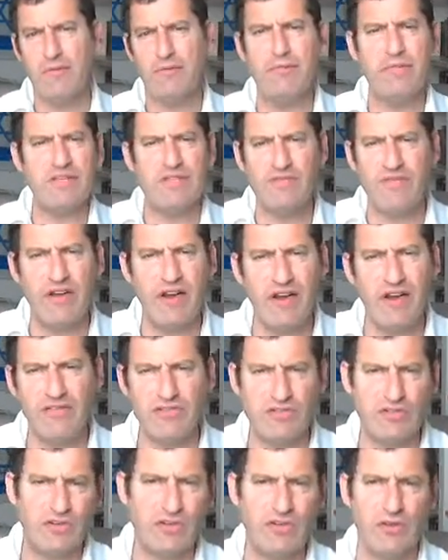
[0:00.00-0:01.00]
mitzvah of
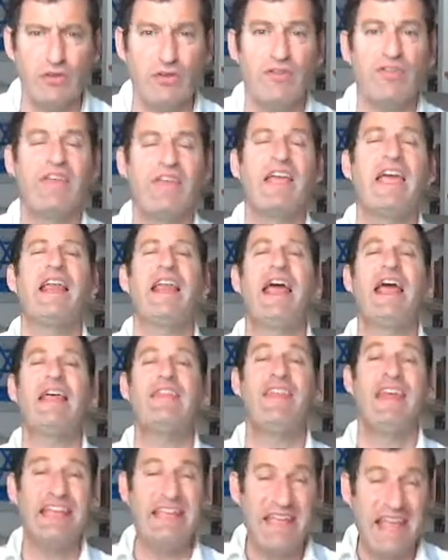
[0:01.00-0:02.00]
sukkah lulav,
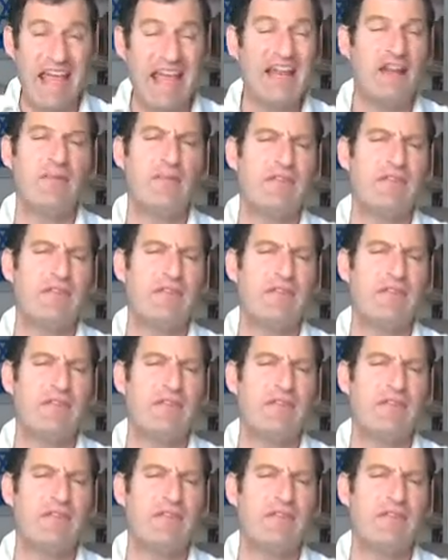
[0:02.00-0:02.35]
they get a